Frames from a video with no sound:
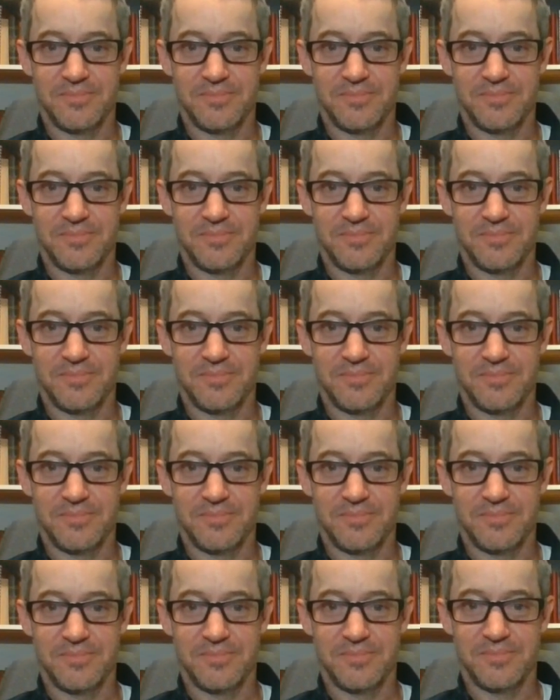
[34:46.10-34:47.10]

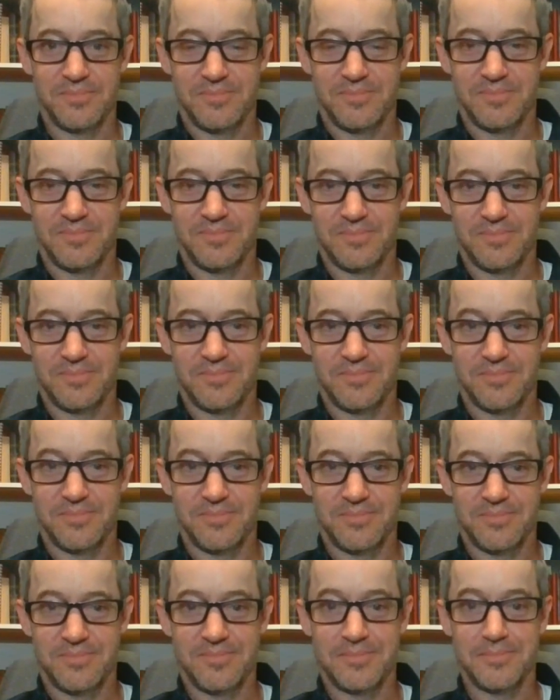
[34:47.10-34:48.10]

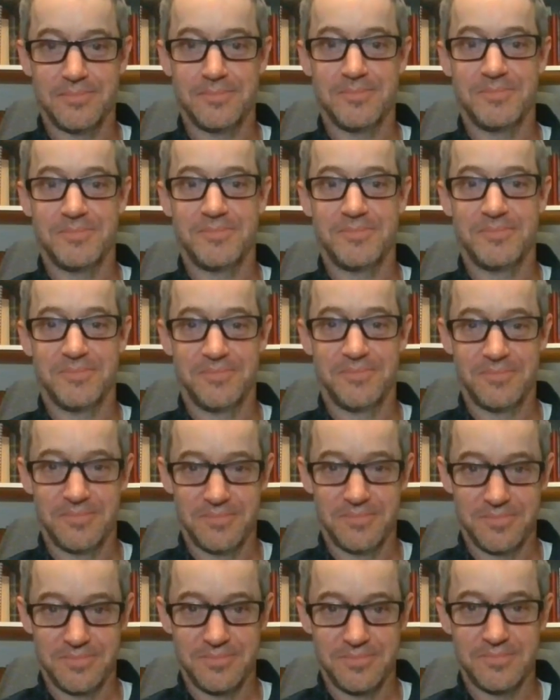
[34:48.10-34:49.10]

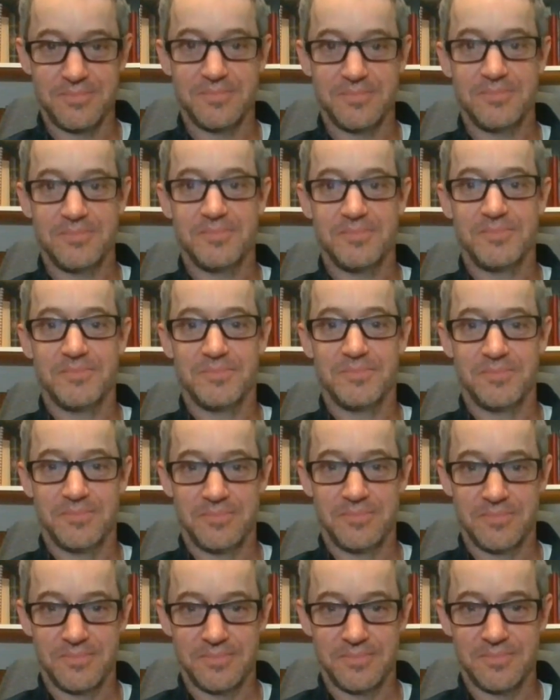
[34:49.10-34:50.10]

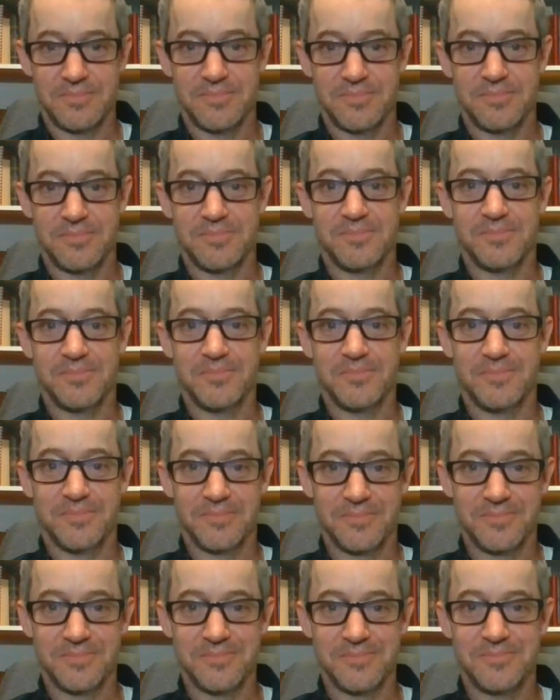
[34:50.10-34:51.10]

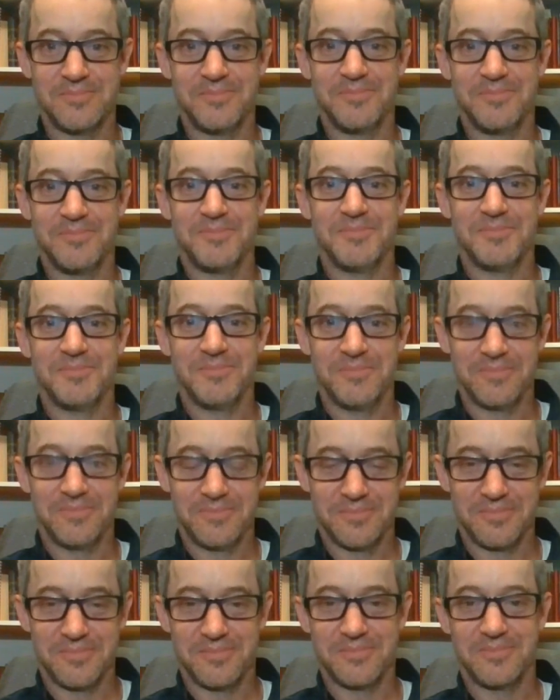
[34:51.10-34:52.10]

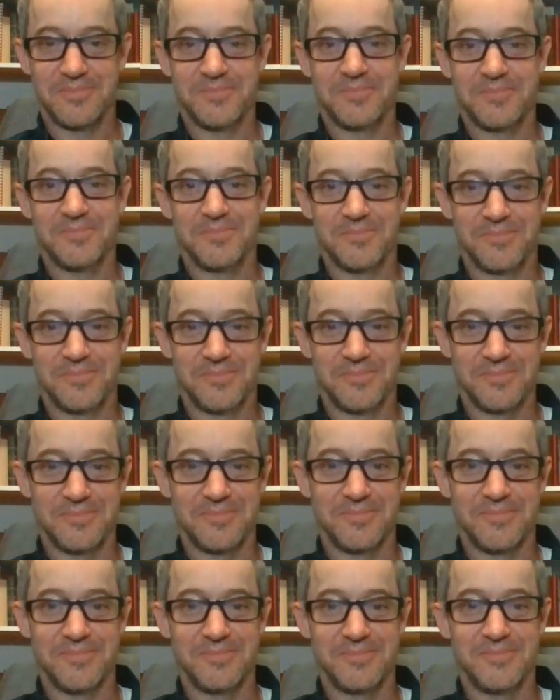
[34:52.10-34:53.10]

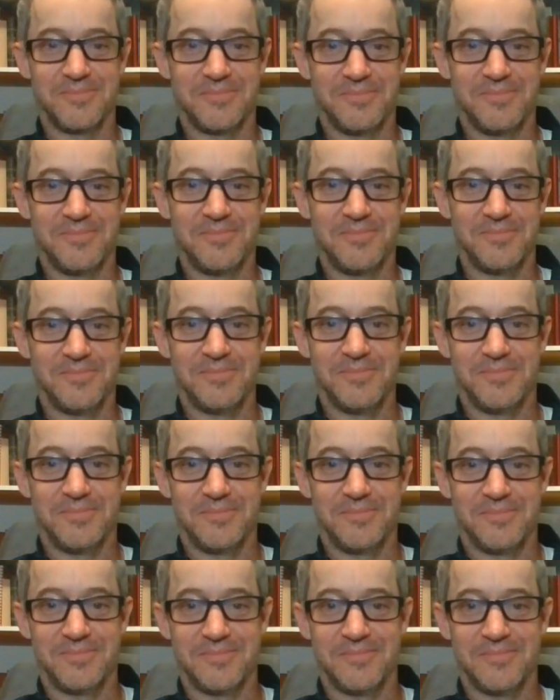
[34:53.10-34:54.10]
The person shown says nothing.